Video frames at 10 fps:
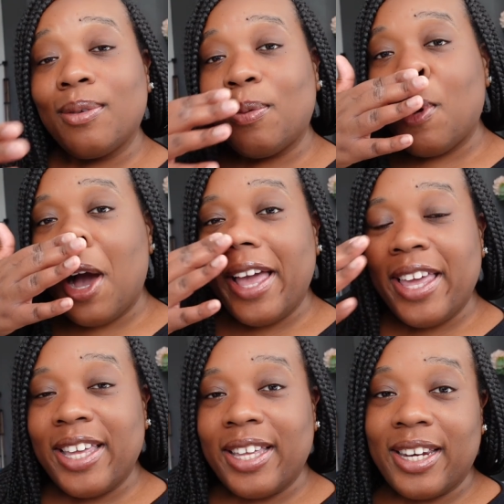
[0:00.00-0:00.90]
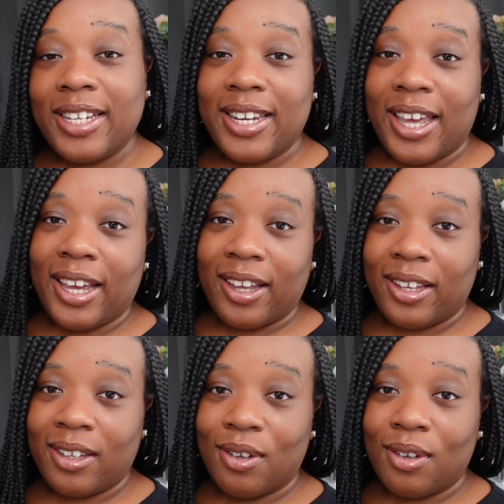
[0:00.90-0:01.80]
what I eat in a day
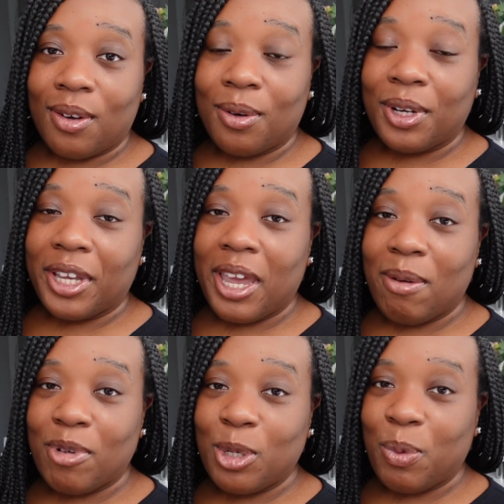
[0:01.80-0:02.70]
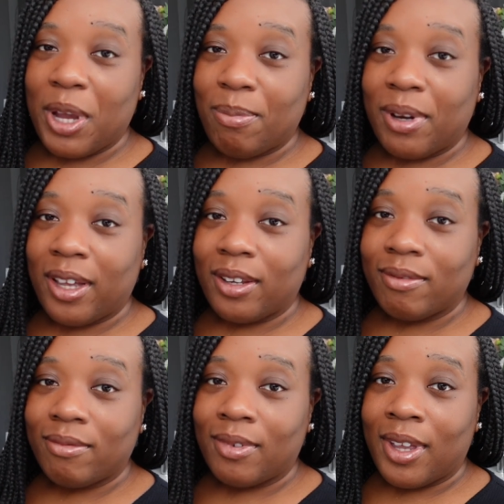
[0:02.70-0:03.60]
on the Cambridge weight plan,
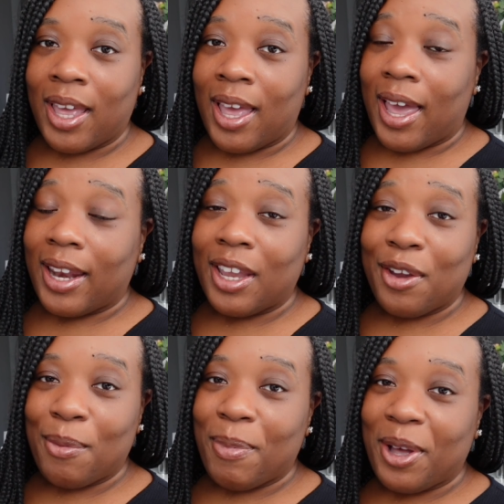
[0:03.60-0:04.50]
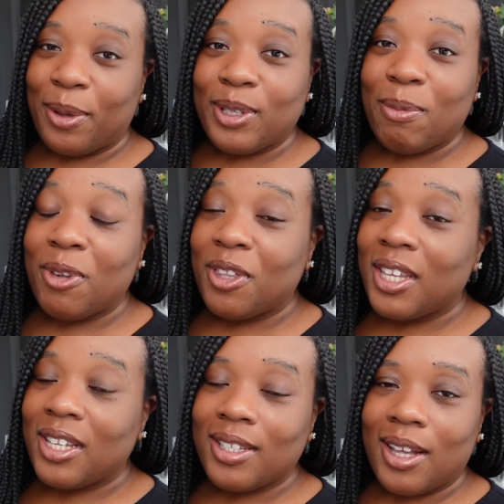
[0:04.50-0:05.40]
and hear about some of the
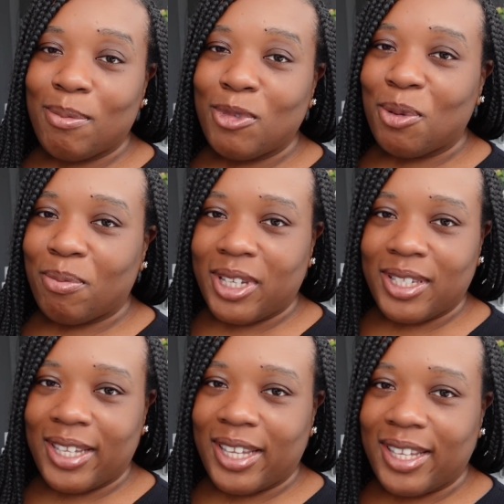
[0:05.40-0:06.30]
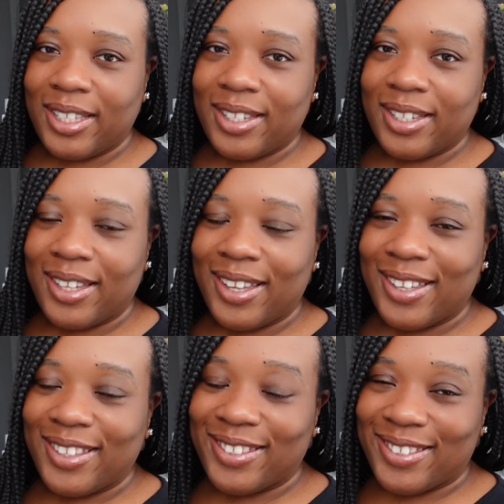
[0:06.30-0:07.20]
things that I'm not meant to eat.
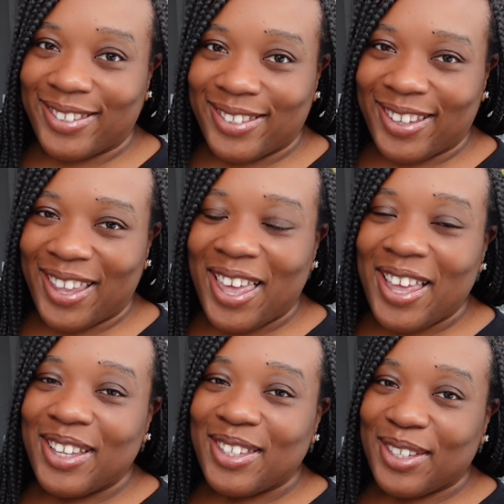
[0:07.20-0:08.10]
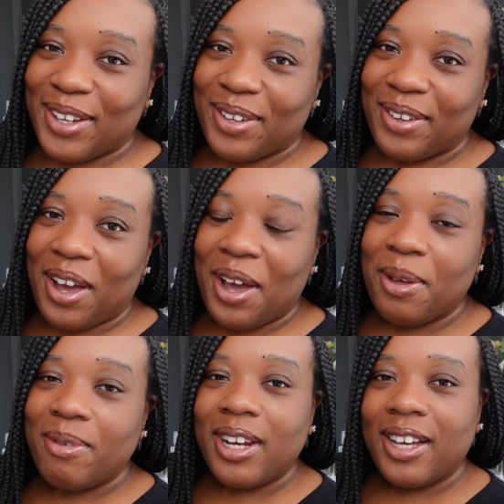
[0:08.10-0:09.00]
So I
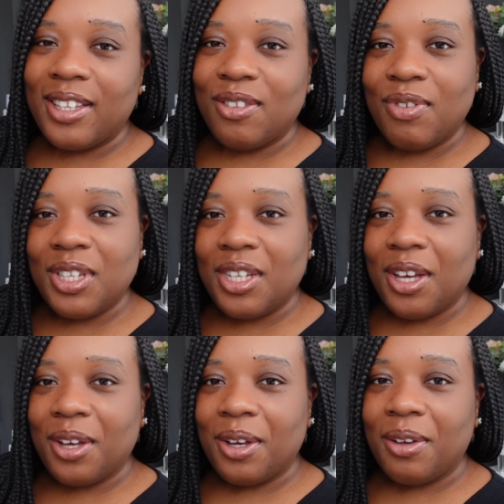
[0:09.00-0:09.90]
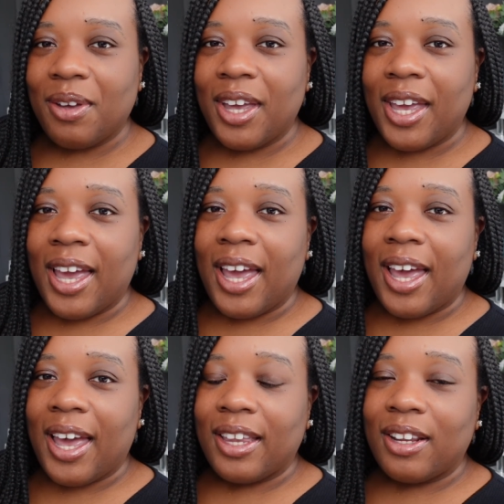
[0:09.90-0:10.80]
hope you like this video.
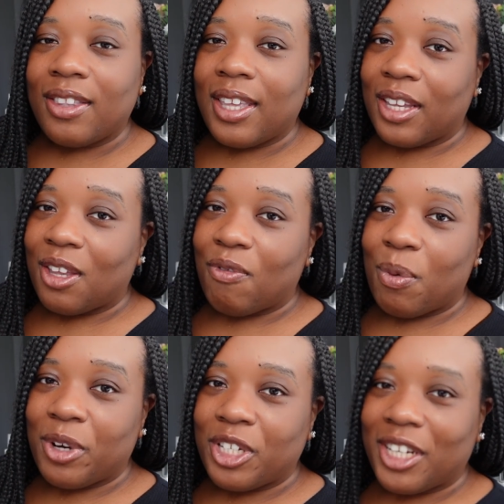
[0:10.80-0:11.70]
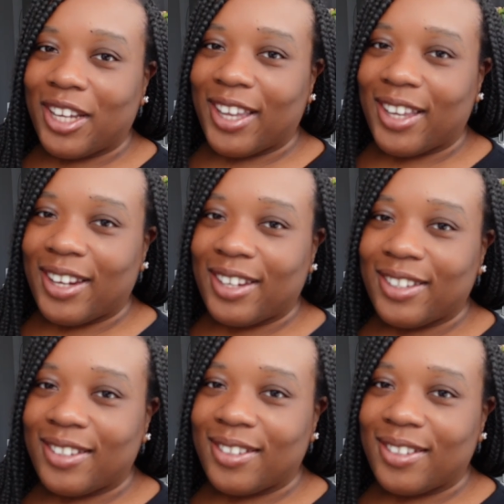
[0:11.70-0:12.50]
And thank you for watching again.